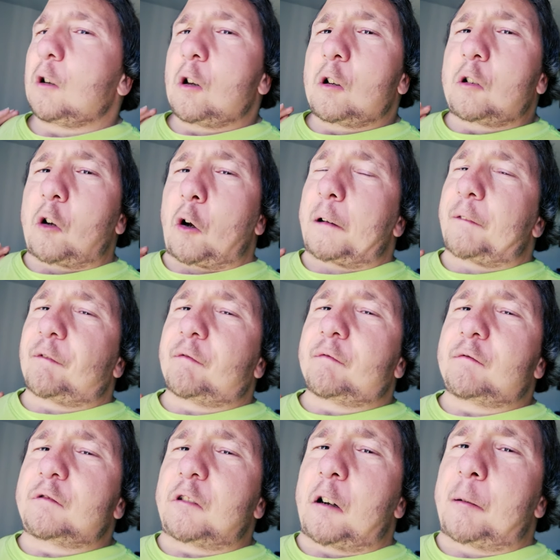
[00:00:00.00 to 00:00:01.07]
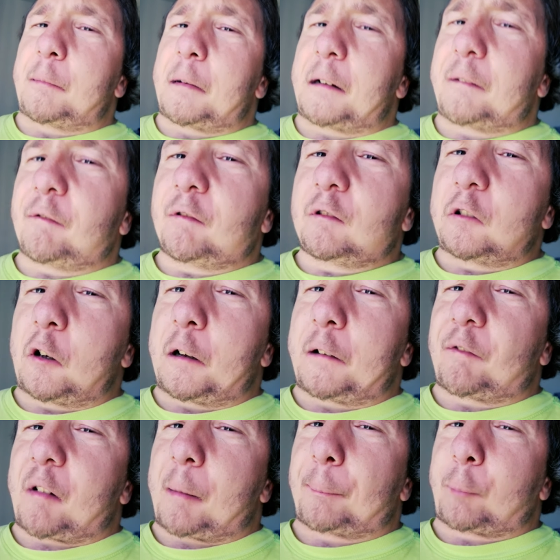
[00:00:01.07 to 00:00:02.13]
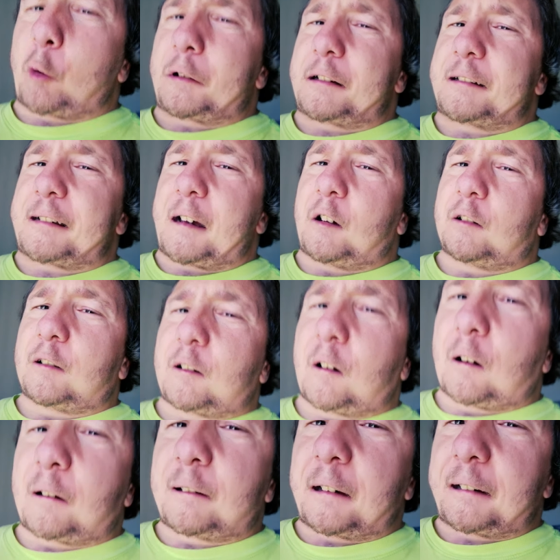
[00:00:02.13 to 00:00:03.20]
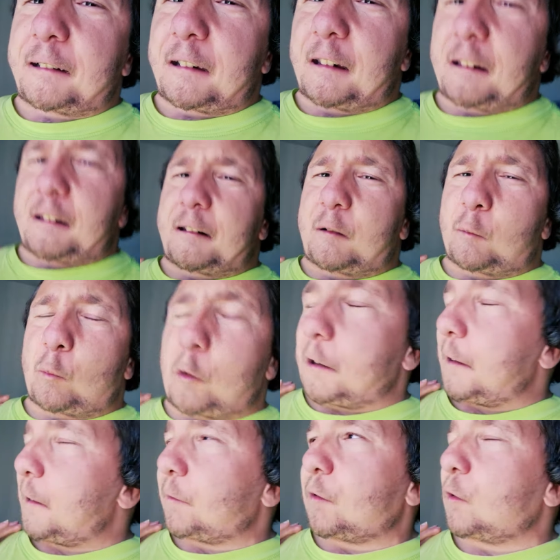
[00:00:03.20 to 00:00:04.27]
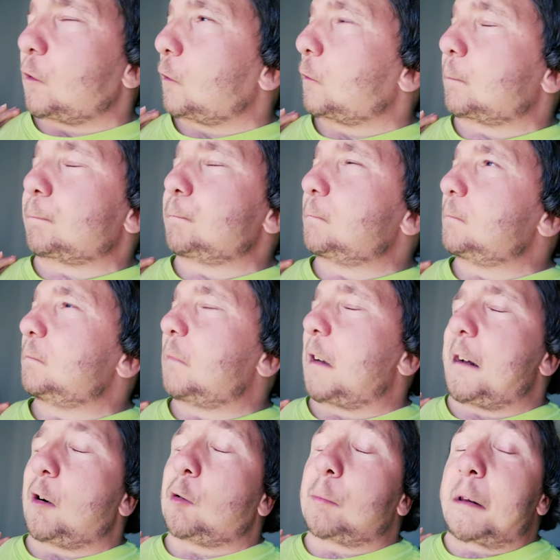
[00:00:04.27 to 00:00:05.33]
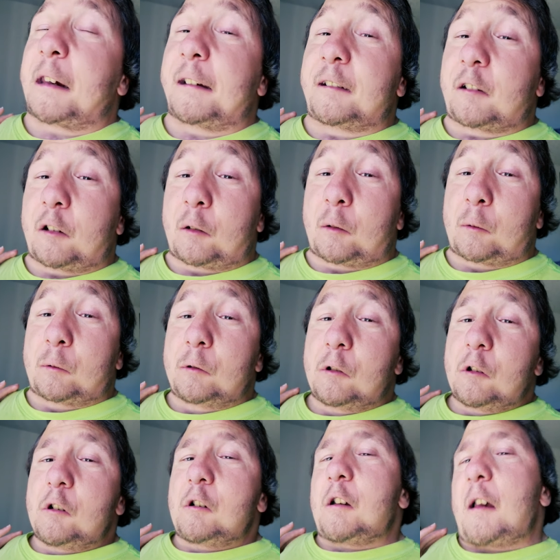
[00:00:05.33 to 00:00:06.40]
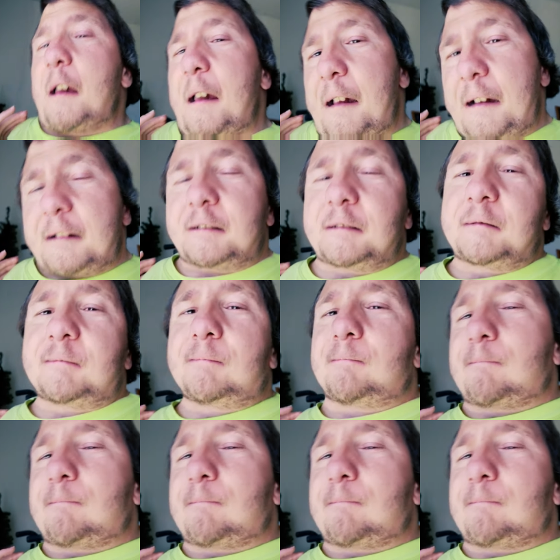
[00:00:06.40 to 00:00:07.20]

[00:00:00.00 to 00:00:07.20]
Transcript: So if I'm putting down a lot like this and whatever, I don't mean to, and